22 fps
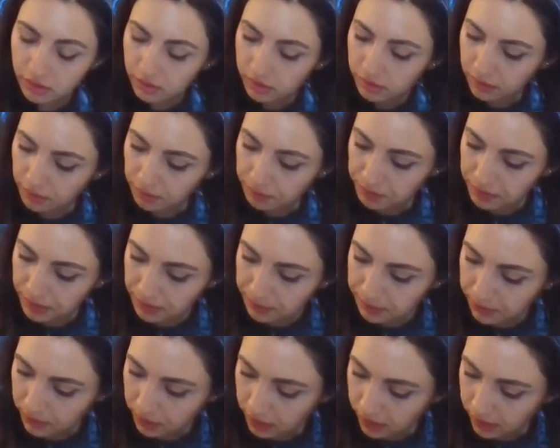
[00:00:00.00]
The B
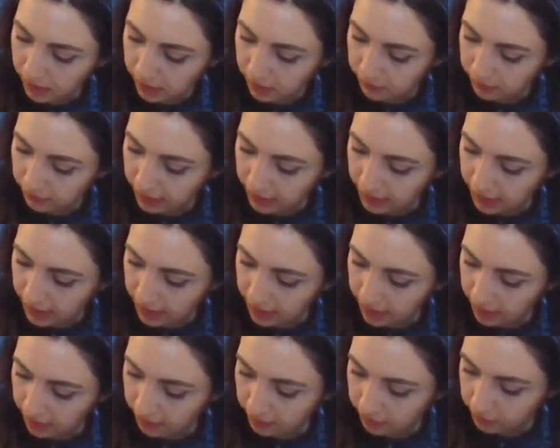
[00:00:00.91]
part, we
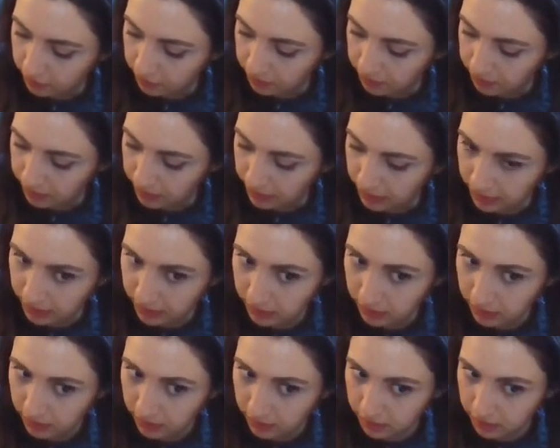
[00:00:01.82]
have
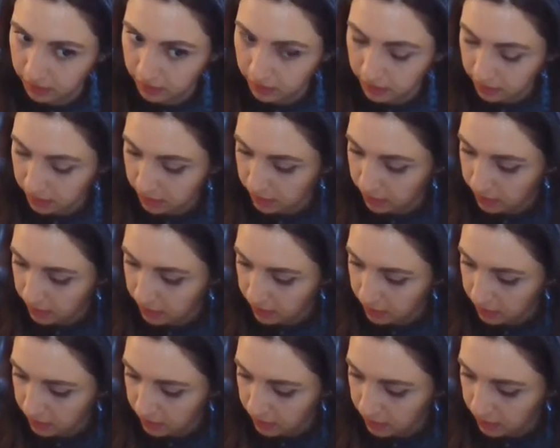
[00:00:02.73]
B.
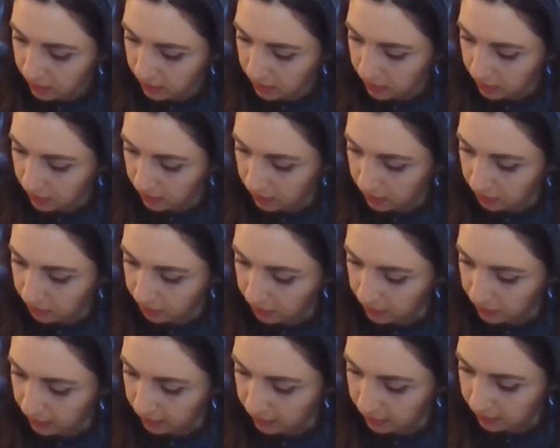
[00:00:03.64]
This
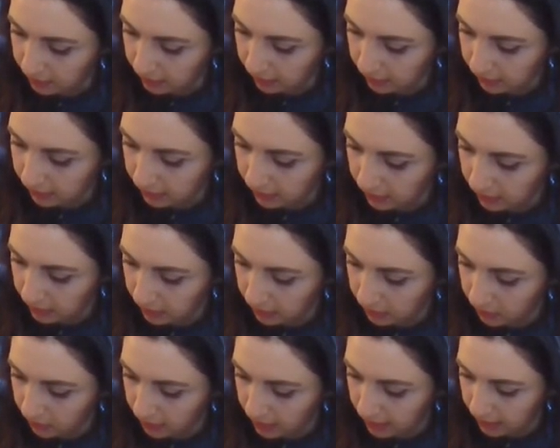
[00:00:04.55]
one is 60
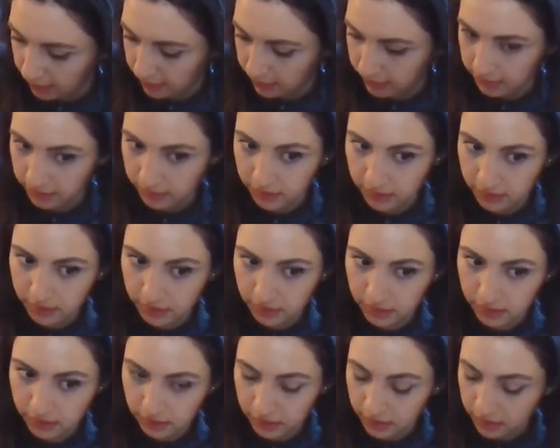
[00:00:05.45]
degrees.
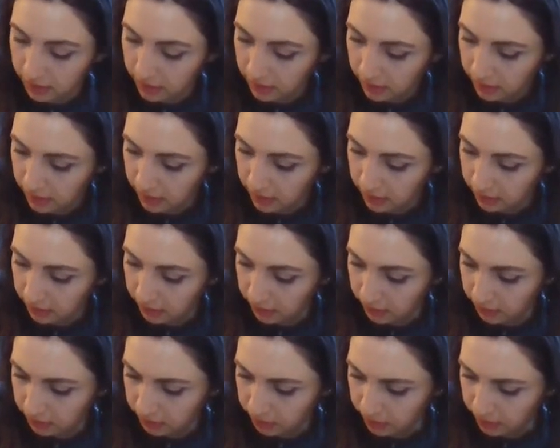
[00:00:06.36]

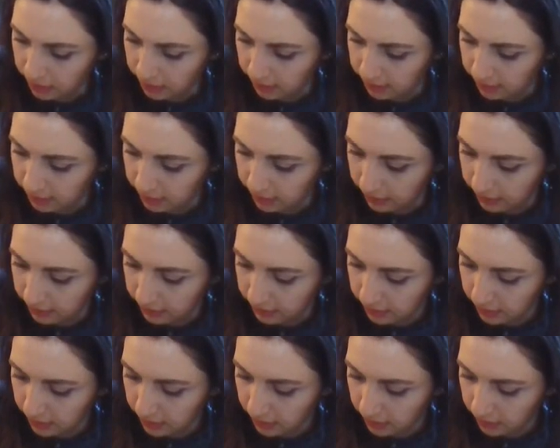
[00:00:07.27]
This one is
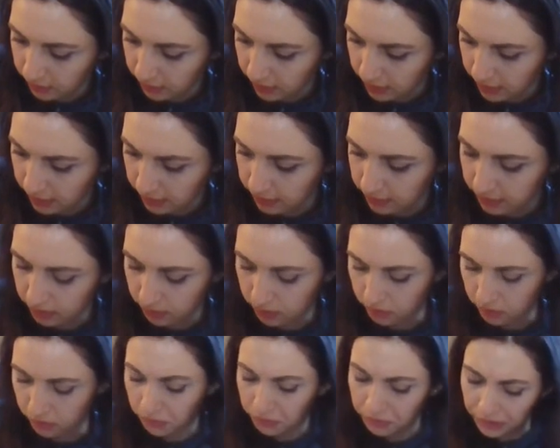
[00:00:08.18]
60 degrees.
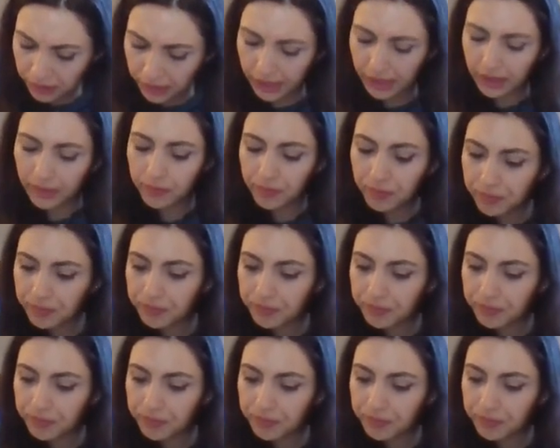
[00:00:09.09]
Okay.